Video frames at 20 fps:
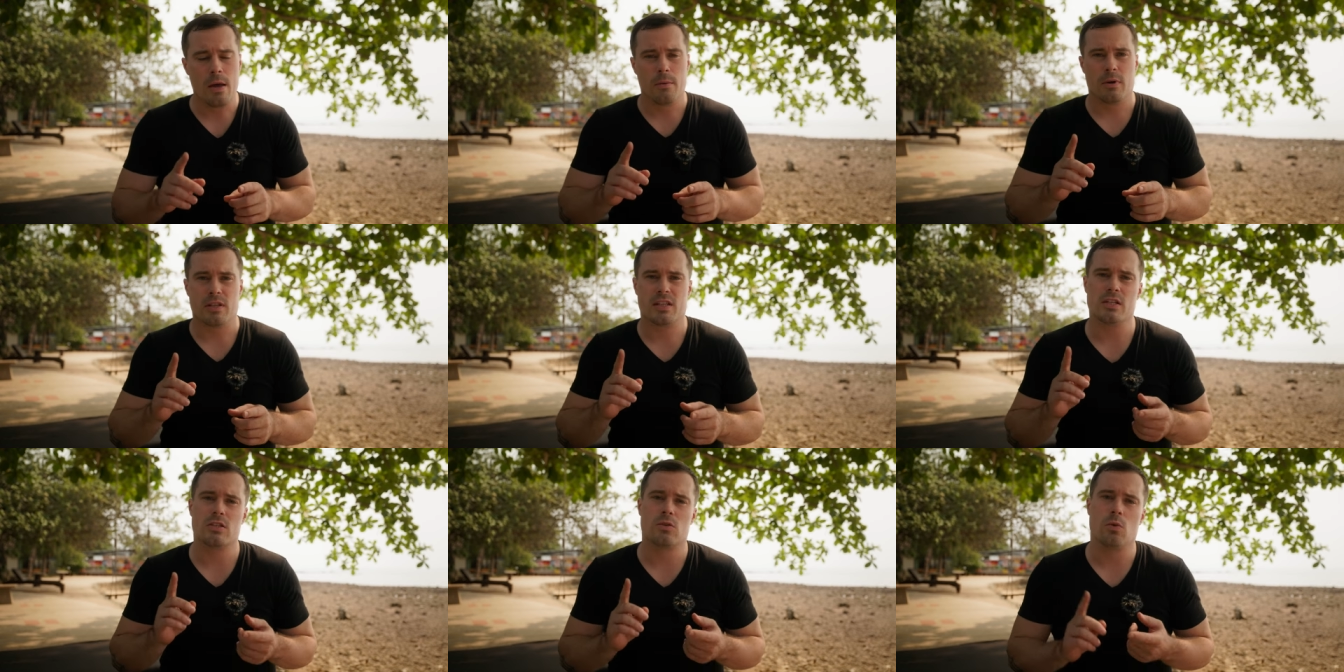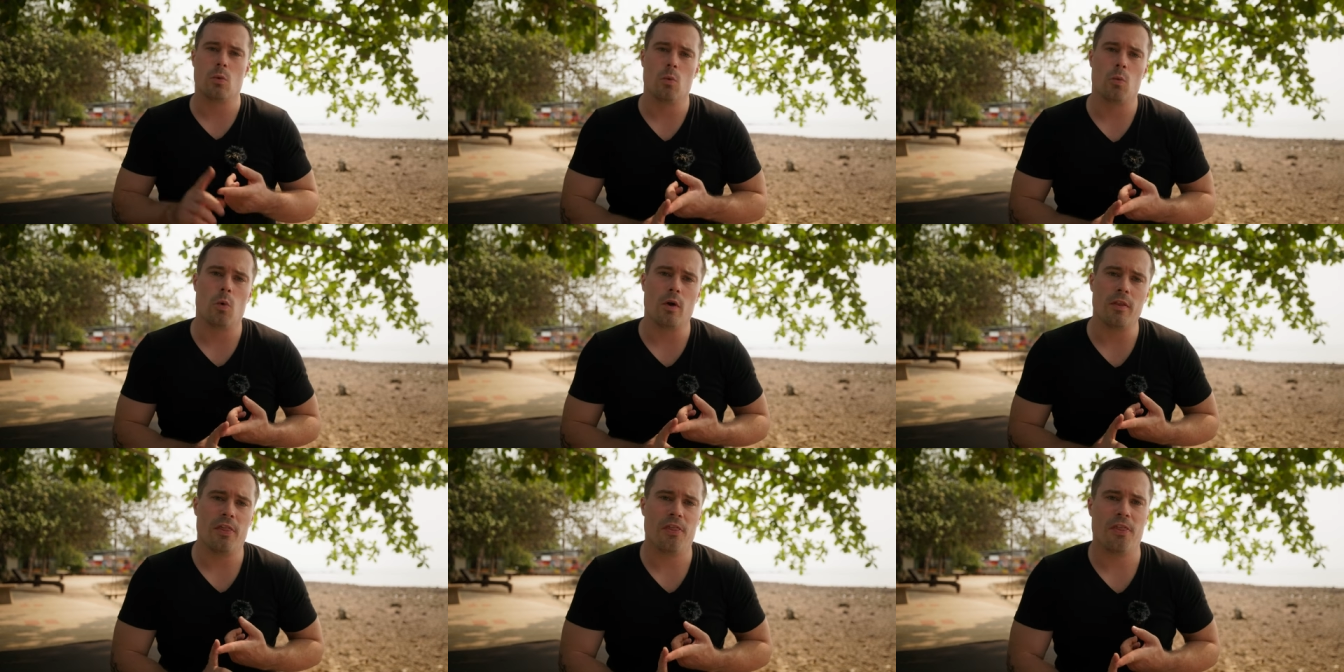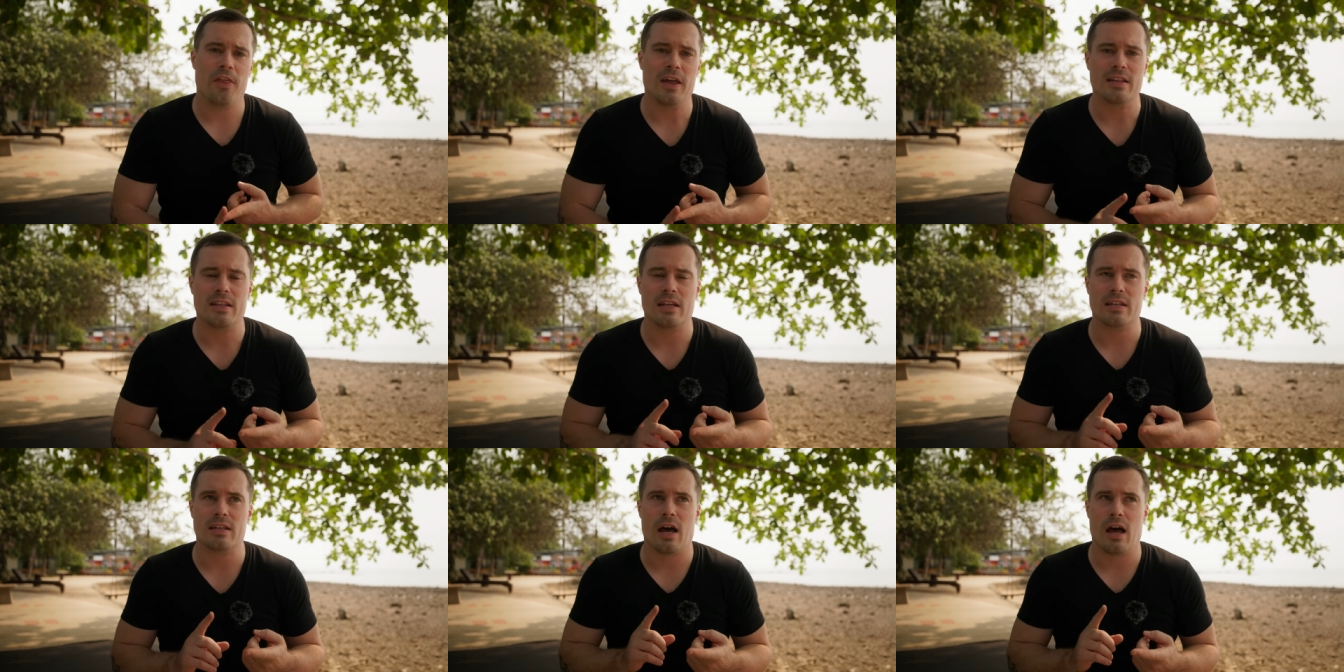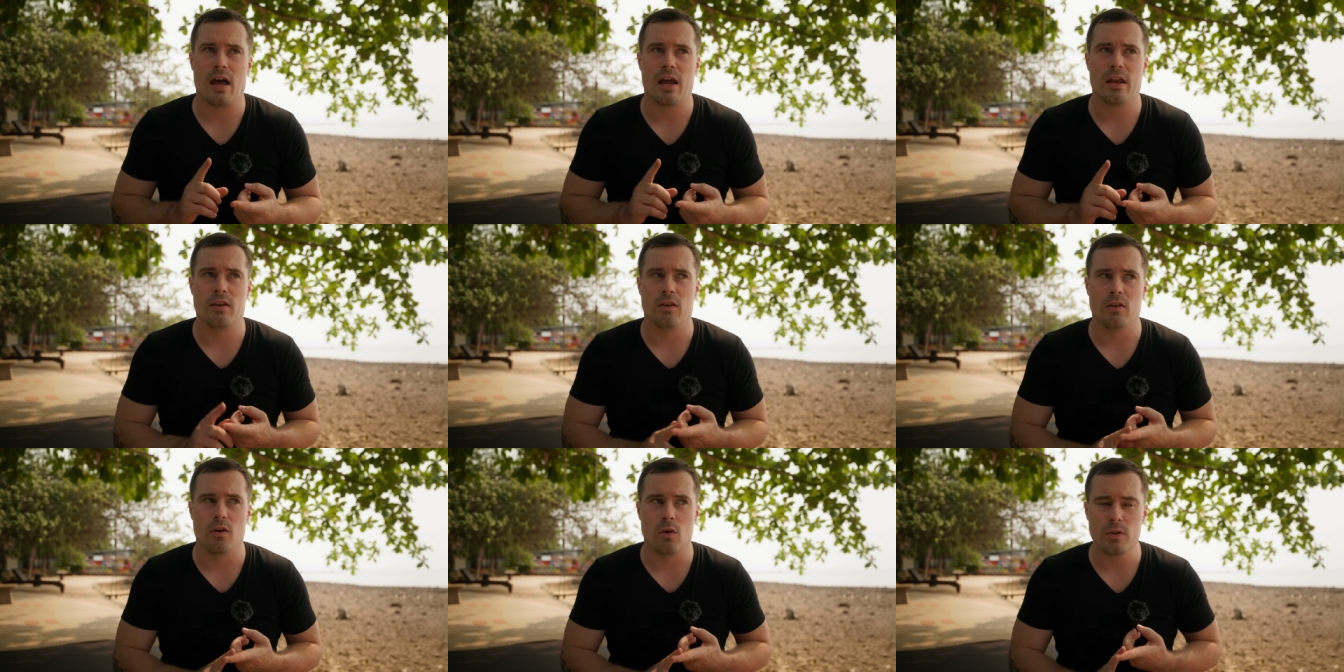But there's one thing that
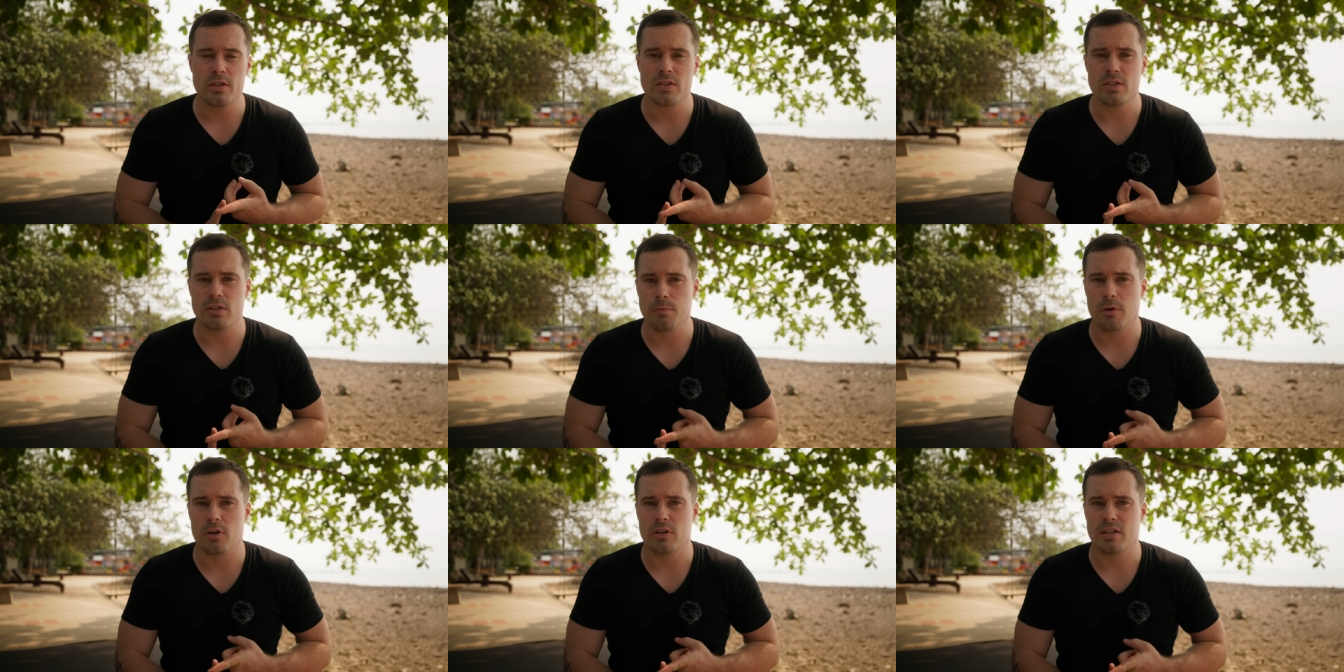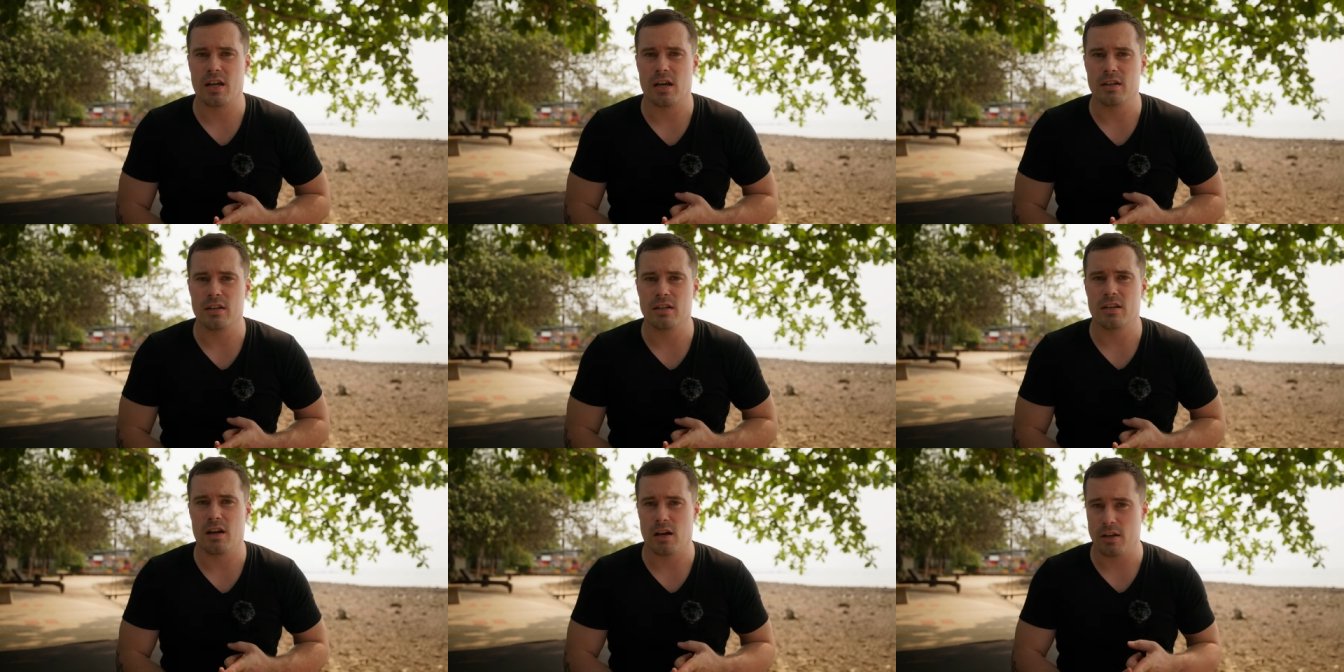I noticed about Canon